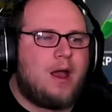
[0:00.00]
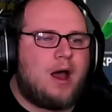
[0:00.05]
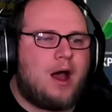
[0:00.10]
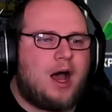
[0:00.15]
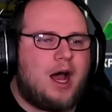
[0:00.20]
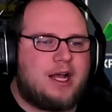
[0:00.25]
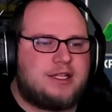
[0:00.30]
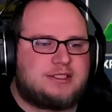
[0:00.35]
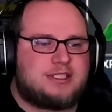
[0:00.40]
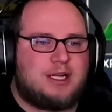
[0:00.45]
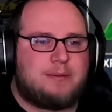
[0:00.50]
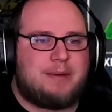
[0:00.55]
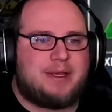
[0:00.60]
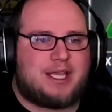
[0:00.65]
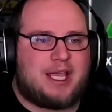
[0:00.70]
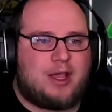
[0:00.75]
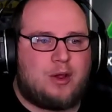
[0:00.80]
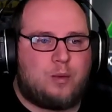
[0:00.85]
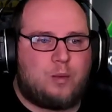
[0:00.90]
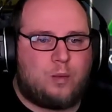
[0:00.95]
It's gonna make
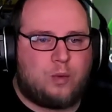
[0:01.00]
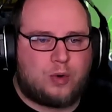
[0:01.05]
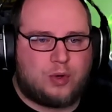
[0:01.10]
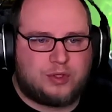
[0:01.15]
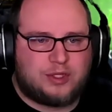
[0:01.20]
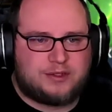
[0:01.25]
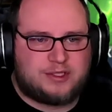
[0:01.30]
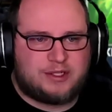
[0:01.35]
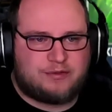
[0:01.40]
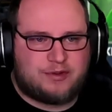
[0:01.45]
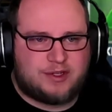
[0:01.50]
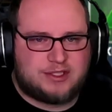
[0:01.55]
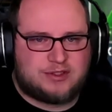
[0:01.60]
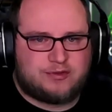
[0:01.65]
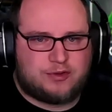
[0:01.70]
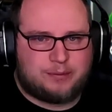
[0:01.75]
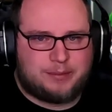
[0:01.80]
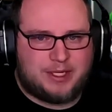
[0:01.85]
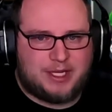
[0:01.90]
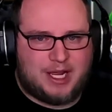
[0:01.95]
a world of difference
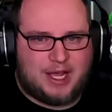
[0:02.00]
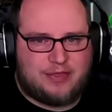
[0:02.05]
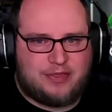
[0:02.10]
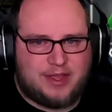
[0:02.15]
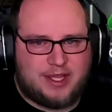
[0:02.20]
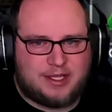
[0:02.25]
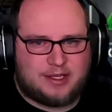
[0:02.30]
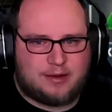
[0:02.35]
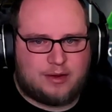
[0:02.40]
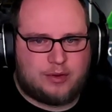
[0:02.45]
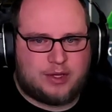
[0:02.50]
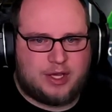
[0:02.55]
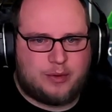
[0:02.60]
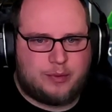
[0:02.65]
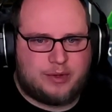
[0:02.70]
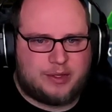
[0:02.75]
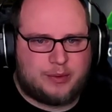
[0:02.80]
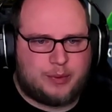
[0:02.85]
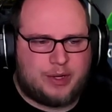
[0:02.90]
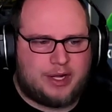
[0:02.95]
for me, I think. Okay,
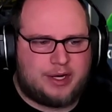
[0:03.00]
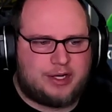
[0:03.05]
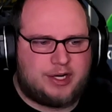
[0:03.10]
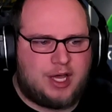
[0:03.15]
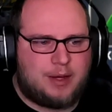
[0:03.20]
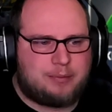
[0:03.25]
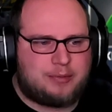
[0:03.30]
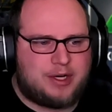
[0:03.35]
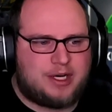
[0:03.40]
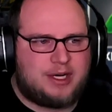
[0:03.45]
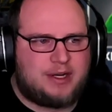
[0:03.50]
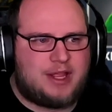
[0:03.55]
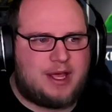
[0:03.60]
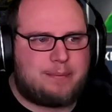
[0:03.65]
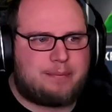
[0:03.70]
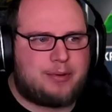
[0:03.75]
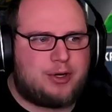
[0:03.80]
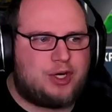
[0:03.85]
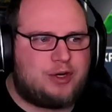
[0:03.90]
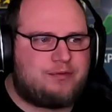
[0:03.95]
when it had upgraded
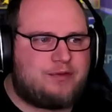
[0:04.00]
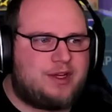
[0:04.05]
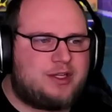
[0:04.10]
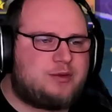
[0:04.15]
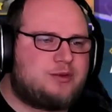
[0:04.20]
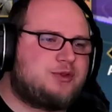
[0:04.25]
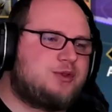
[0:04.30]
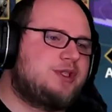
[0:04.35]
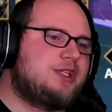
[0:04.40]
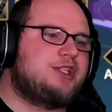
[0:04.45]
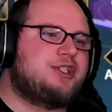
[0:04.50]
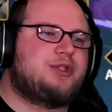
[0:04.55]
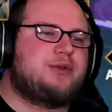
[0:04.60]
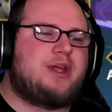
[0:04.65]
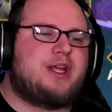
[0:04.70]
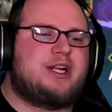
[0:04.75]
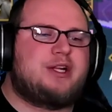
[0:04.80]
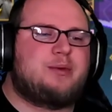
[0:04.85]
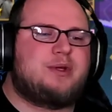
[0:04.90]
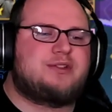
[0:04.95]
that, perfect. You need to do
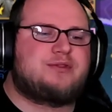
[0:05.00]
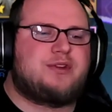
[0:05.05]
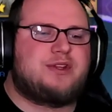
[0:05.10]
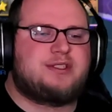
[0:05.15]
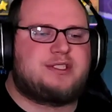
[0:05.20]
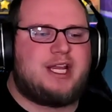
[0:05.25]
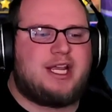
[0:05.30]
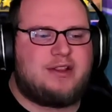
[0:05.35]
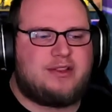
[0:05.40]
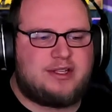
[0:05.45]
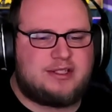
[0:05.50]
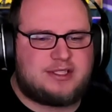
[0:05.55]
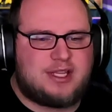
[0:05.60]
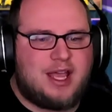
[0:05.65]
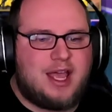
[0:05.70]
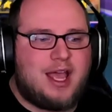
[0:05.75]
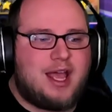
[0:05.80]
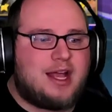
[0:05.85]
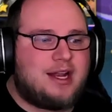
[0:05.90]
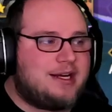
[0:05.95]
that anyways for the dailies.
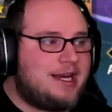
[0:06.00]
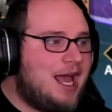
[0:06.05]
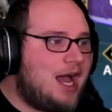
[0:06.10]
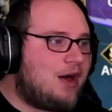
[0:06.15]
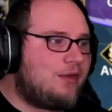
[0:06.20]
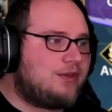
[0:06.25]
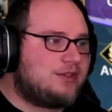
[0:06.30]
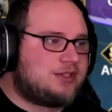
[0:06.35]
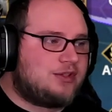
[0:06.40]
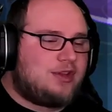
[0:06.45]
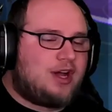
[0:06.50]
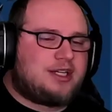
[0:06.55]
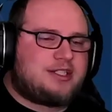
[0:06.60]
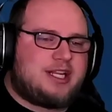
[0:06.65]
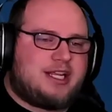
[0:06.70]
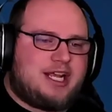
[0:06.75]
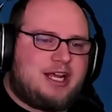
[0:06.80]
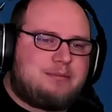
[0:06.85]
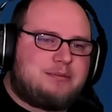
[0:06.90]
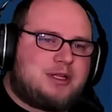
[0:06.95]
Now, let's unlock
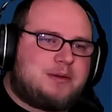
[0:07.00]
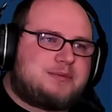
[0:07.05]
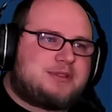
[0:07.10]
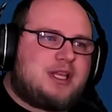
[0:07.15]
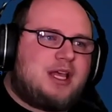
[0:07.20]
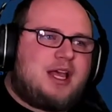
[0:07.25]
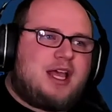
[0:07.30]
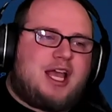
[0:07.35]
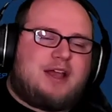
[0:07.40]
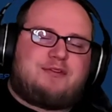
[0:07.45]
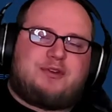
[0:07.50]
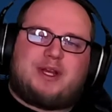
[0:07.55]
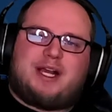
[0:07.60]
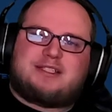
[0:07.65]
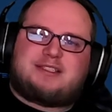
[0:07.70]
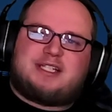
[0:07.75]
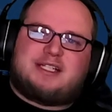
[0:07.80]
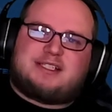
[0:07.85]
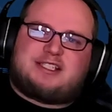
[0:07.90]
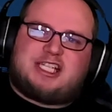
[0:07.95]
the emblems. If you
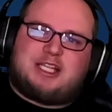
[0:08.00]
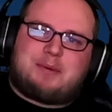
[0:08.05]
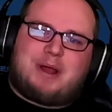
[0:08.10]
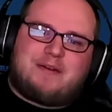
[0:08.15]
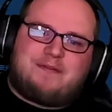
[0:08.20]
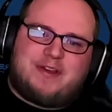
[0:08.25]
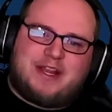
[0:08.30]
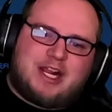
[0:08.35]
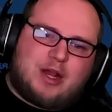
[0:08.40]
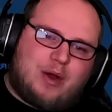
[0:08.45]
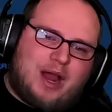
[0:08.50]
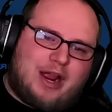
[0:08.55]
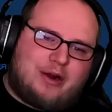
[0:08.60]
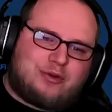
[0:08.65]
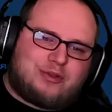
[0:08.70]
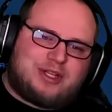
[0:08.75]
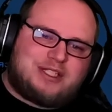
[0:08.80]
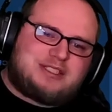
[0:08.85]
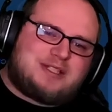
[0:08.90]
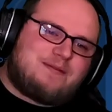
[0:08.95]
guys didn't see my video, I
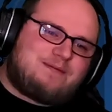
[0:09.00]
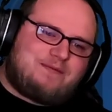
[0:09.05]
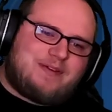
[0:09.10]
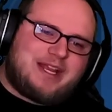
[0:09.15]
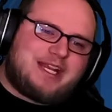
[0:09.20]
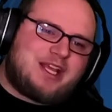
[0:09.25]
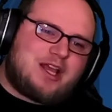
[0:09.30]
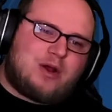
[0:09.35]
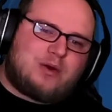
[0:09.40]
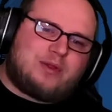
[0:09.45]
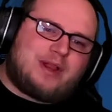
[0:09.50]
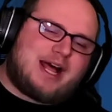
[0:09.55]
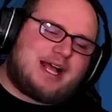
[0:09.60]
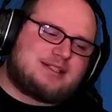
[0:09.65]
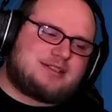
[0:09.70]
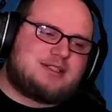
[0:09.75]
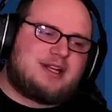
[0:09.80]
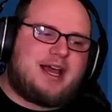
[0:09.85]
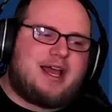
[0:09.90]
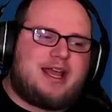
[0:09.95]
released a video
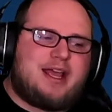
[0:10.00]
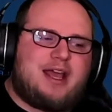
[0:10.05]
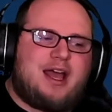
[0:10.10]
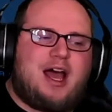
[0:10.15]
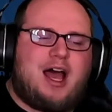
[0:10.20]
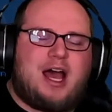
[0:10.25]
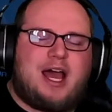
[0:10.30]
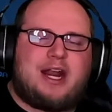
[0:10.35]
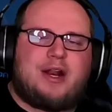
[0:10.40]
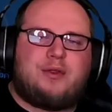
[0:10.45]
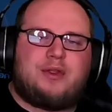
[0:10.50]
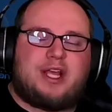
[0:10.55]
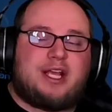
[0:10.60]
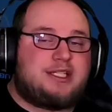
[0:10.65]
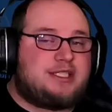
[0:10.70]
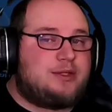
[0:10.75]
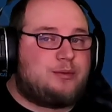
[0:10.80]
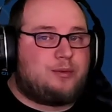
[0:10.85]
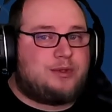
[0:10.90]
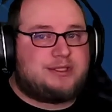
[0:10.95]
last night.
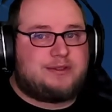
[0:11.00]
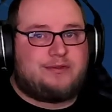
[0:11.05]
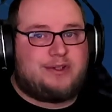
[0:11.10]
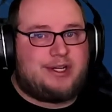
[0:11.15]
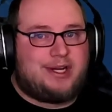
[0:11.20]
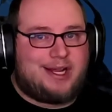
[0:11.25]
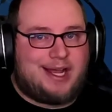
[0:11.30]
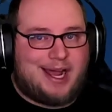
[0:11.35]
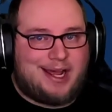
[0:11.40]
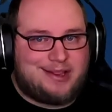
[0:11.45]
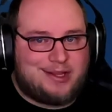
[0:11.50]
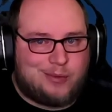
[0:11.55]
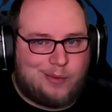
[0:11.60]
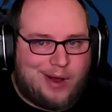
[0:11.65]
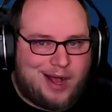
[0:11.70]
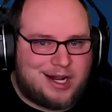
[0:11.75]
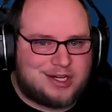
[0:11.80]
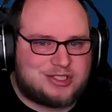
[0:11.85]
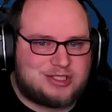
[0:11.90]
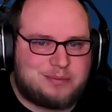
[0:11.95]
It wasn't very highly
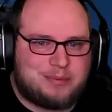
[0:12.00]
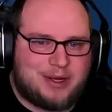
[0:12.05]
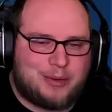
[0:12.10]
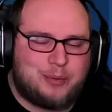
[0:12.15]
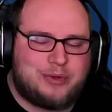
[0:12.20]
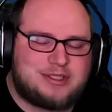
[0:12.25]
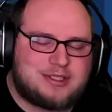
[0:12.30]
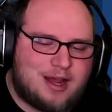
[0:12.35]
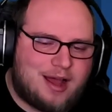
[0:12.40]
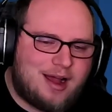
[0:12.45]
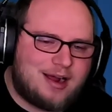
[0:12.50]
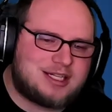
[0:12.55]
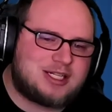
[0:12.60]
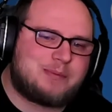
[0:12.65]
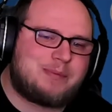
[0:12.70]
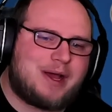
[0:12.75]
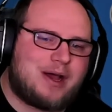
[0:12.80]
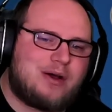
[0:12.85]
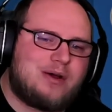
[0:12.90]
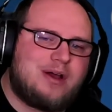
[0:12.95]
watched, but we talked
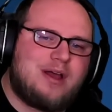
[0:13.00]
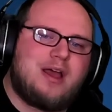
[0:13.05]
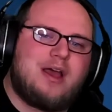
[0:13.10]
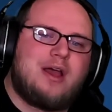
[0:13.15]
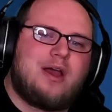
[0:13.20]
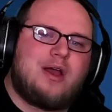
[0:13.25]
about